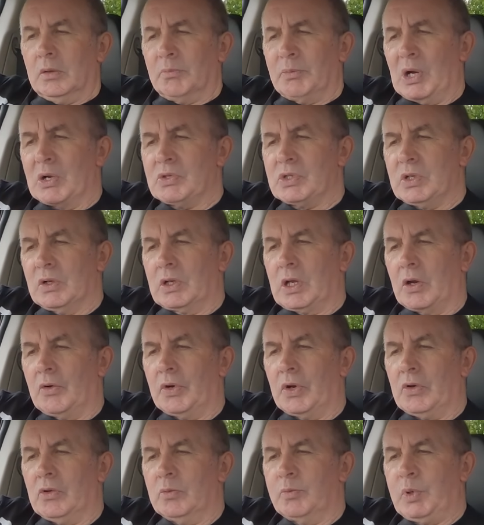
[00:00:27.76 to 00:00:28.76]
Postal code,
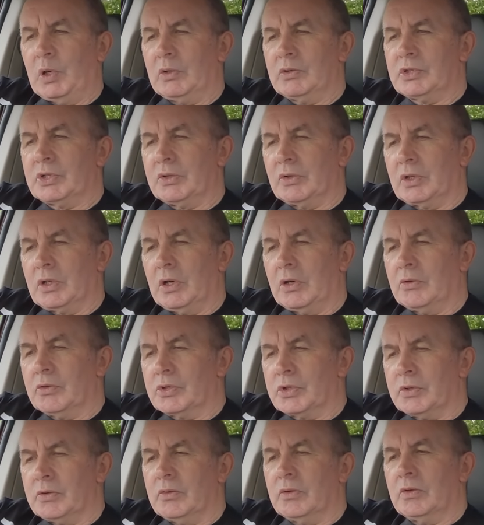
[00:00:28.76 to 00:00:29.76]
all postal
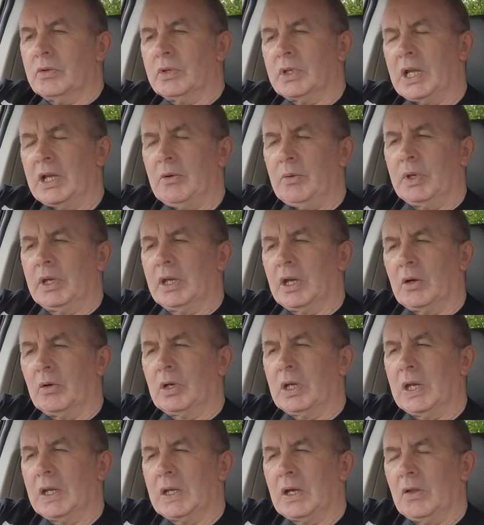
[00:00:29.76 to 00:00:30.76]
codes. There we go,
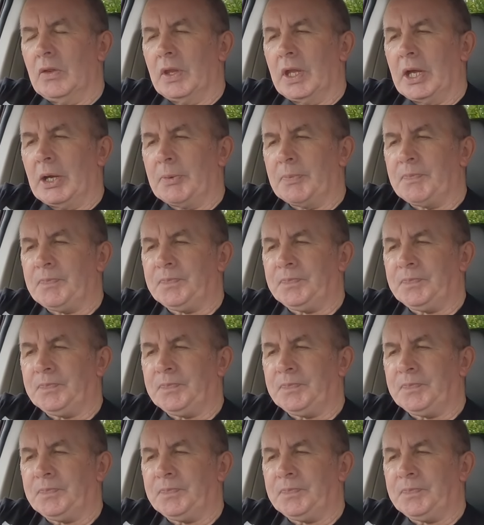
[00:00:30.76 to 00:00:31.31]
click on that.